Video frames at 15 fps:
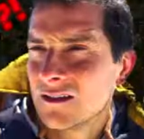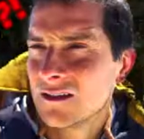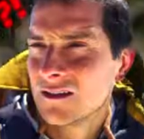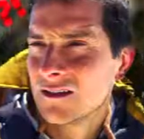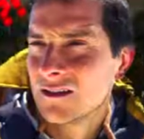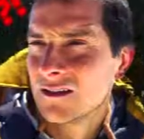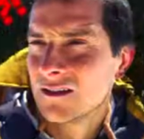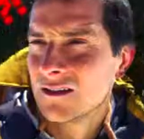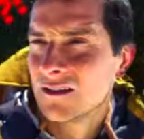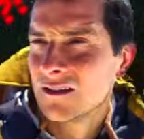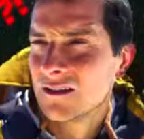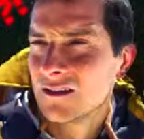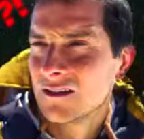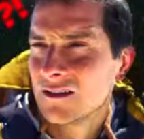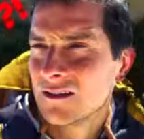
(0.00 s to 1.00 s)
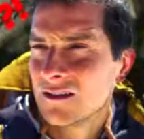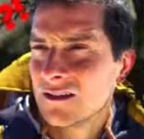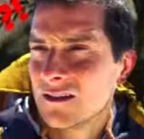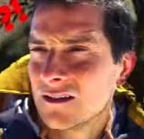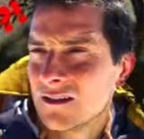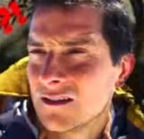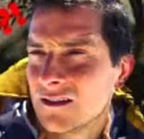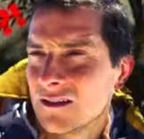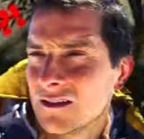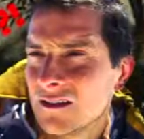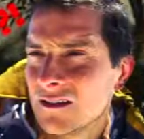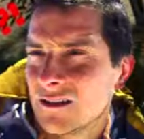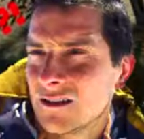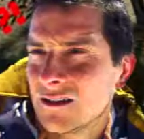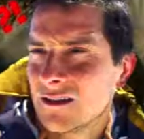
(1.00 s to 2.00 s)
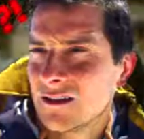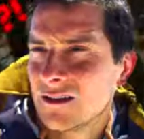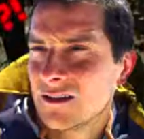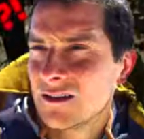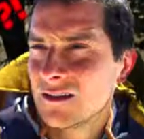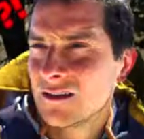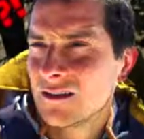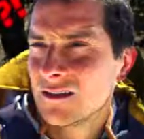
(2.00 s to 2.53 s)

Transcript: (no one is talking)